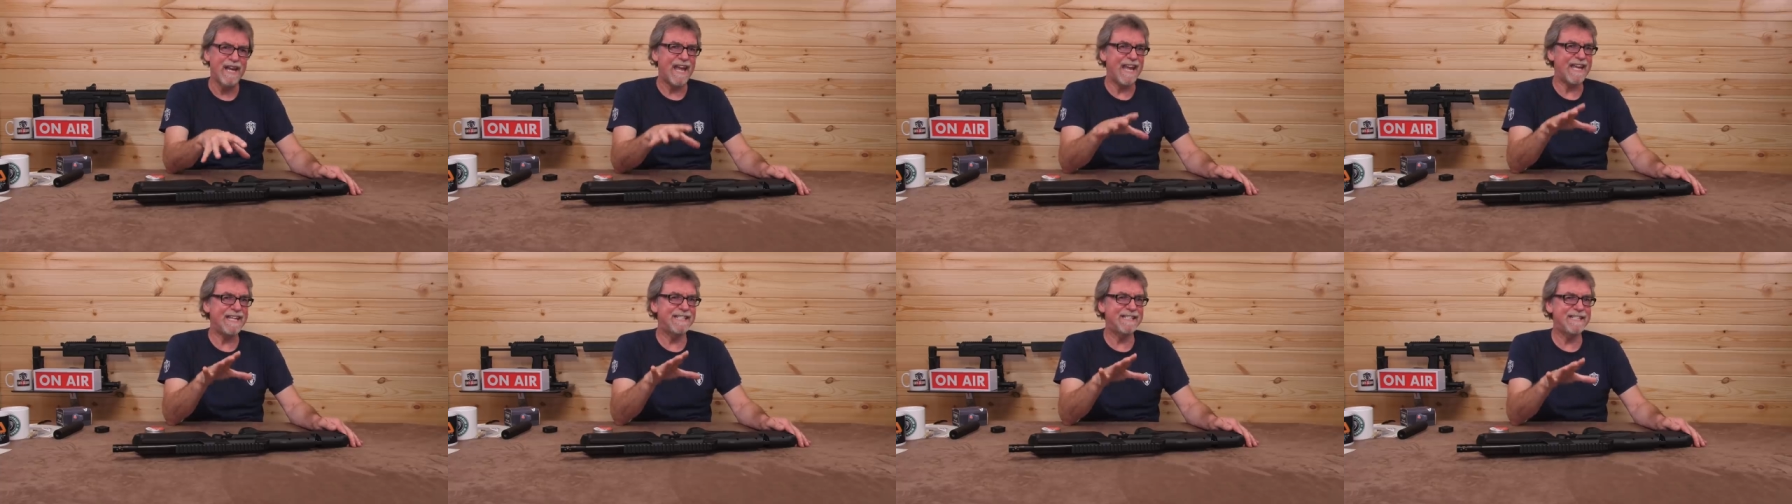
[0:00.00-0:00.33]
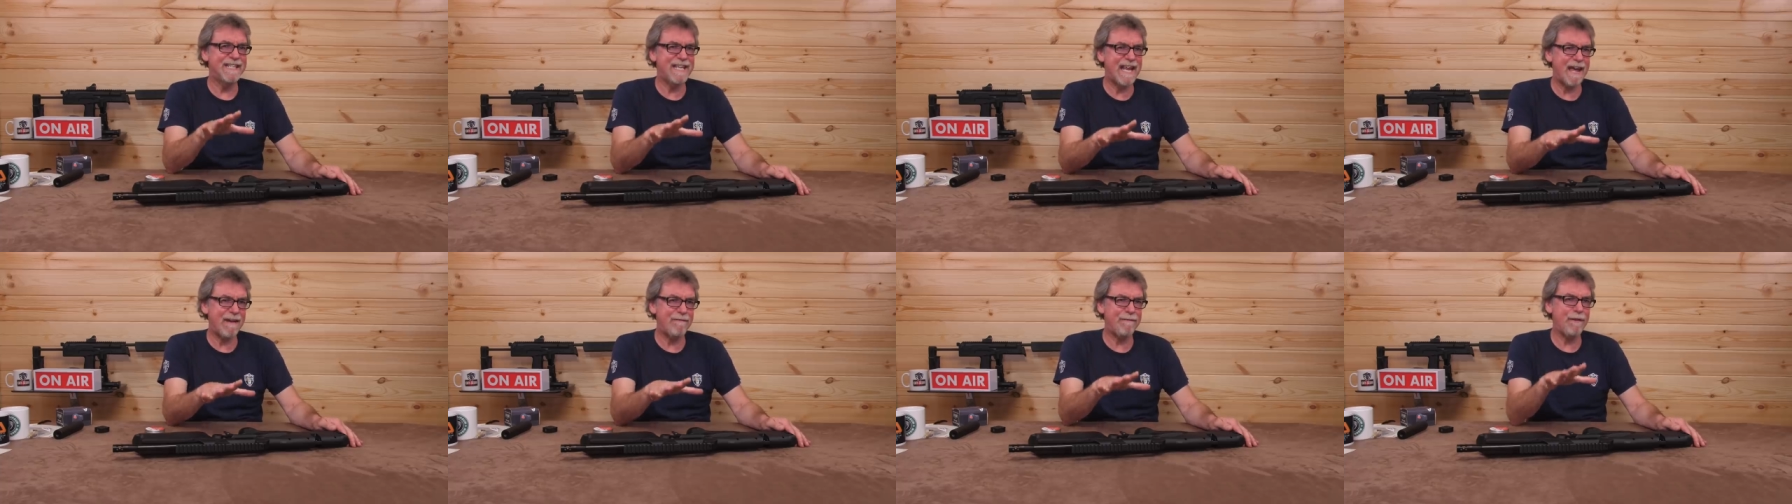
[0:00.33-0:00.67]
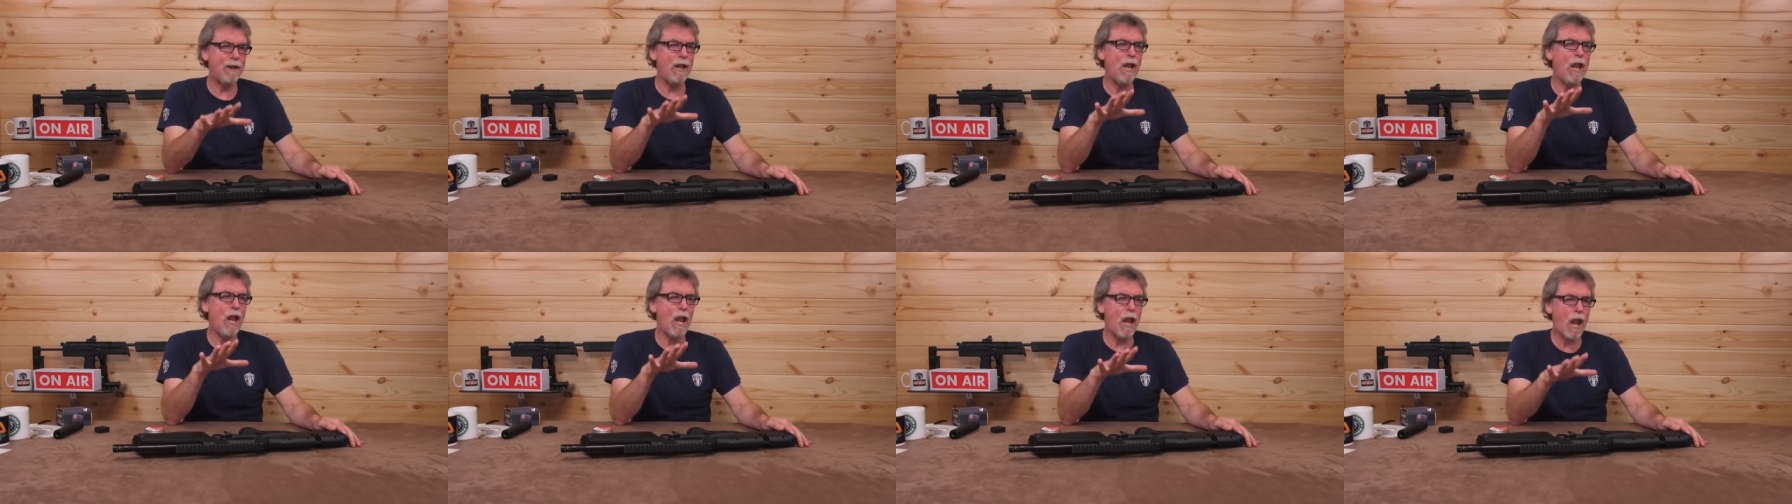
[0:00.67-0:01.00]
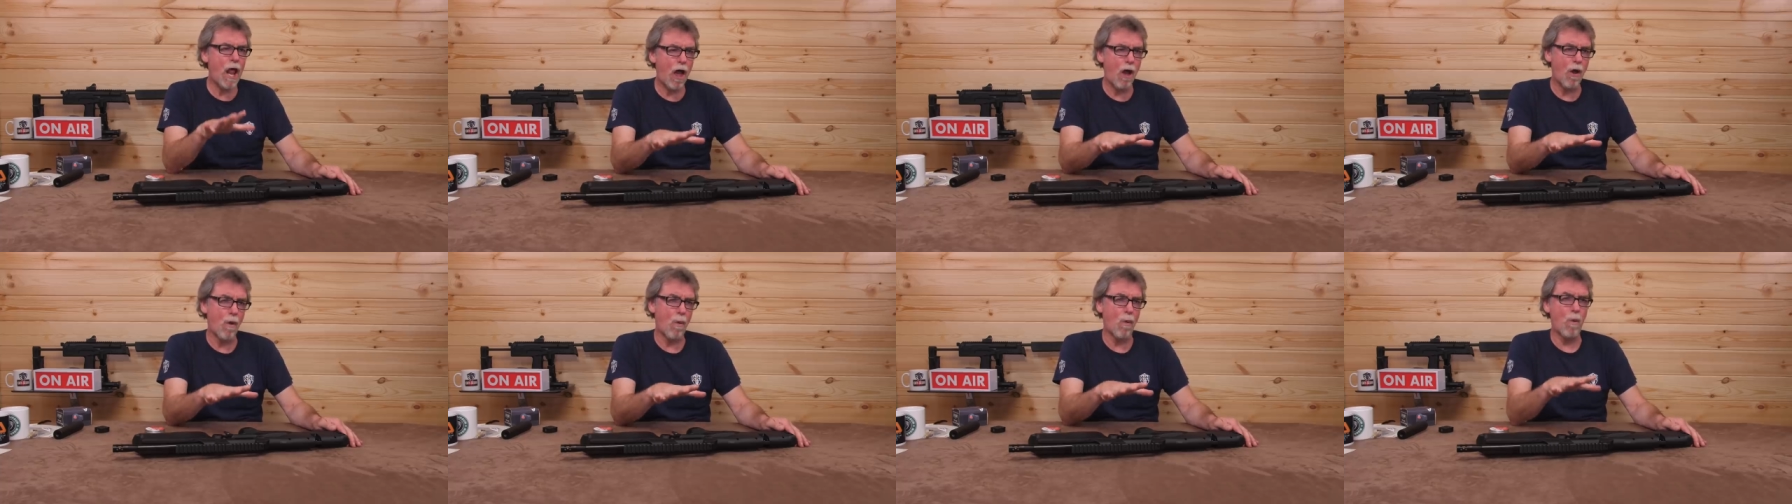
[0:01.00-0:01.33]
is never
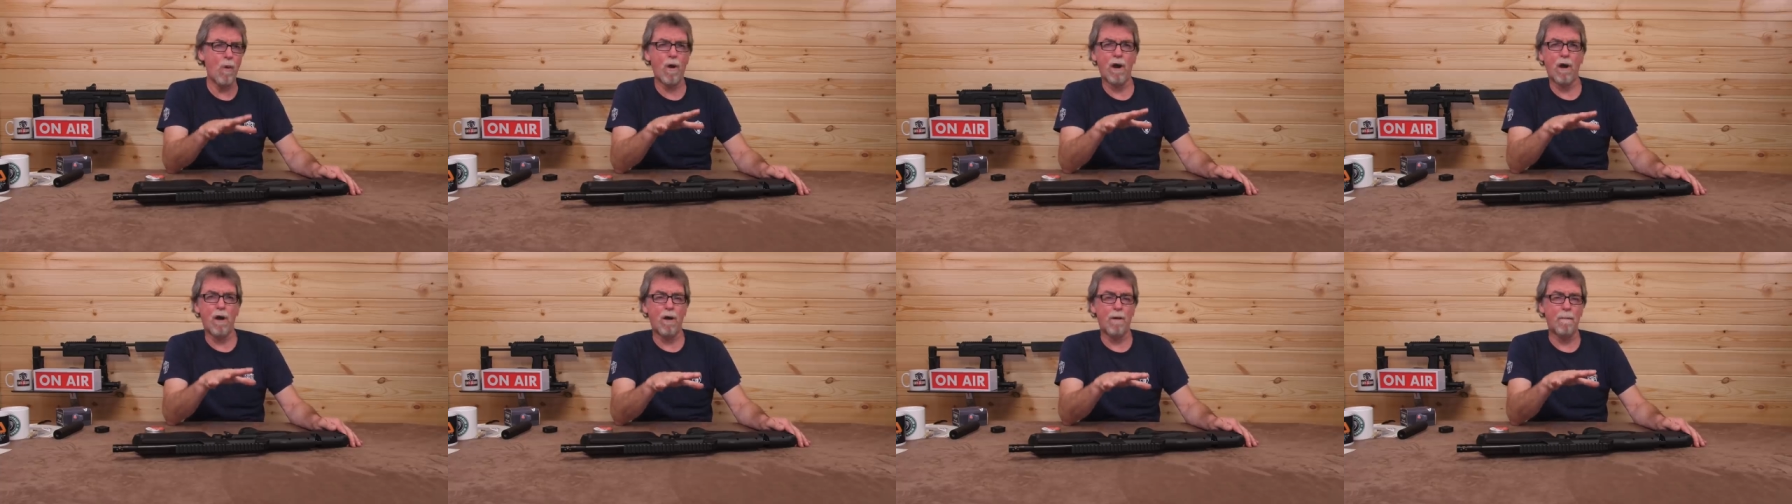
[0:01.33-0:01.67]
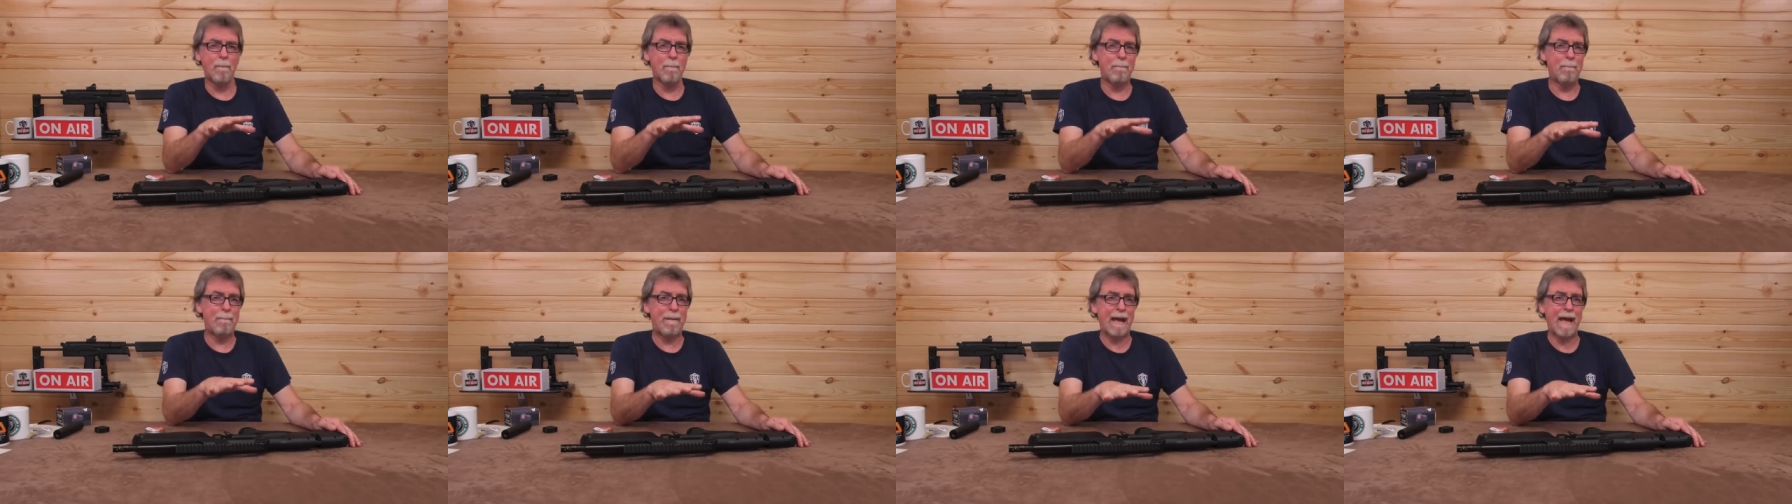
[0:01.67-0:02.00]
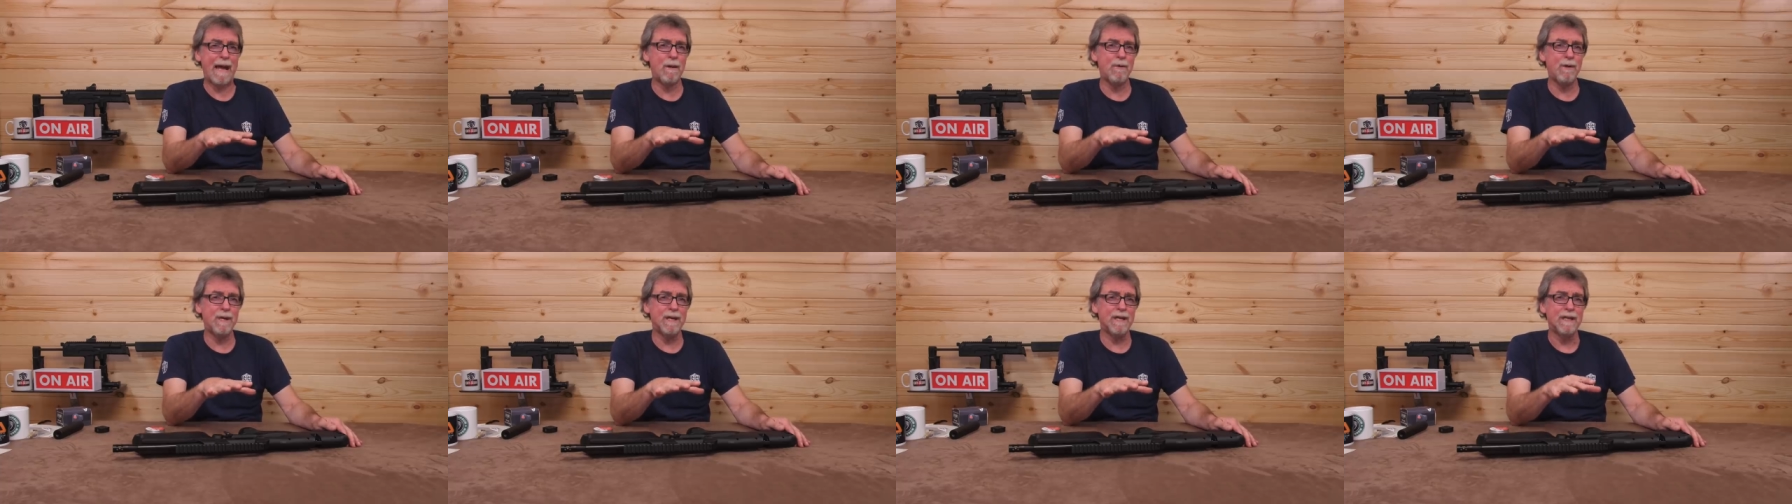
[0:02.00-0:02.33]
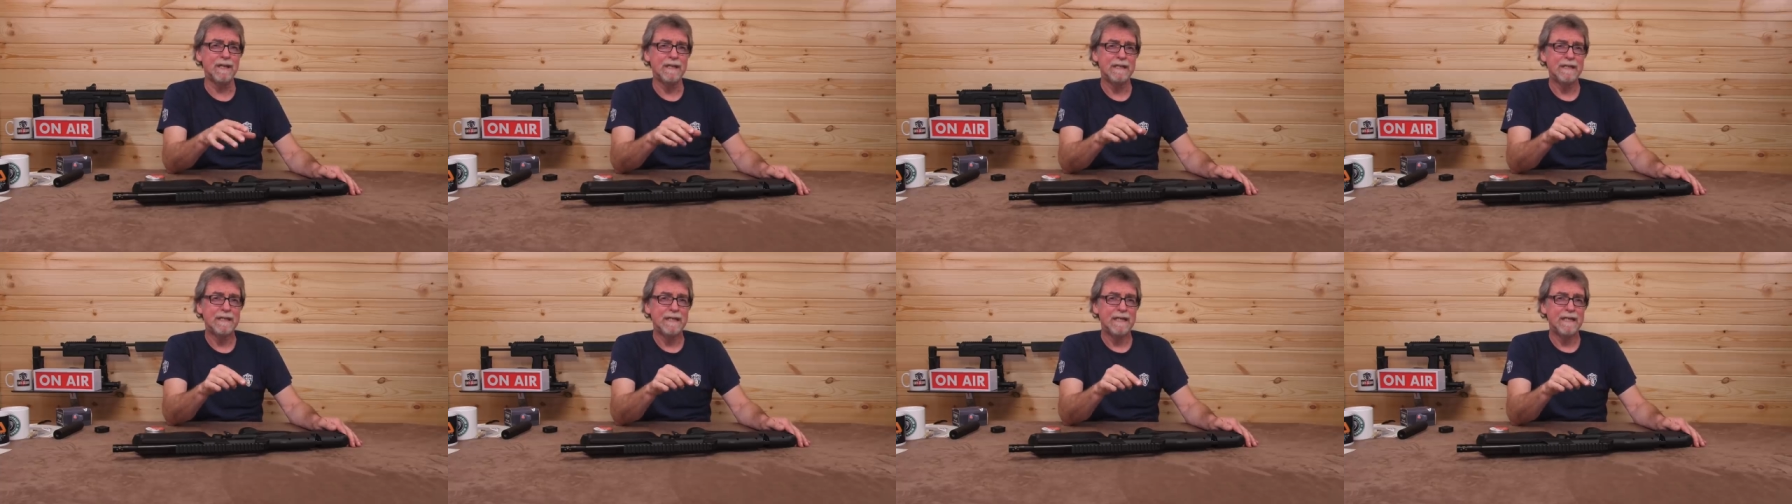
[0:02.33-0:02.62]
low on power